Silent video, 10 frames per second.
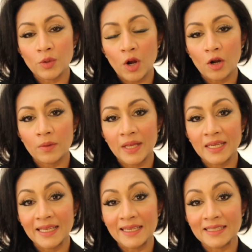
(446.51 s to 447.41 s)
you harm
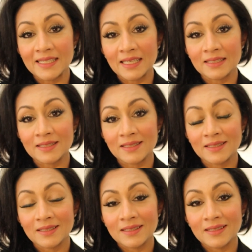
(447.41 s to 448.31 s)
and ill intent.
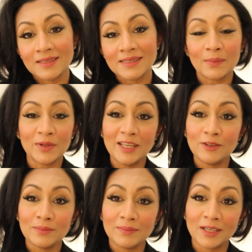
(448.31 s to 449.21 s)
Assalamu
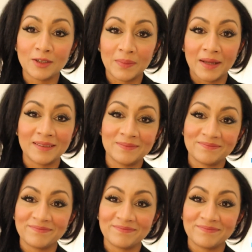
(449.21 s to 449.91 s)
alaikum and goodbye.